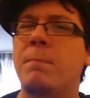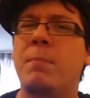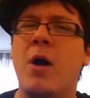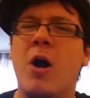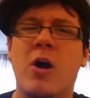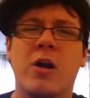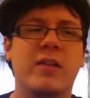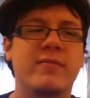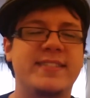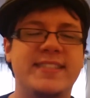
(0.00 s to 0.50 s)
a
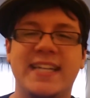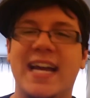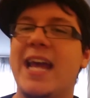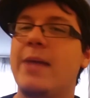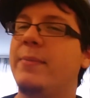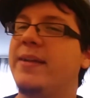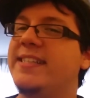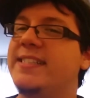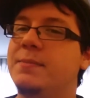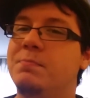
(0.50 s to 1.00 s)
part of
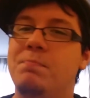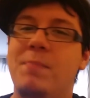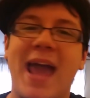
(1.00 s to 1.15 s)
Simon's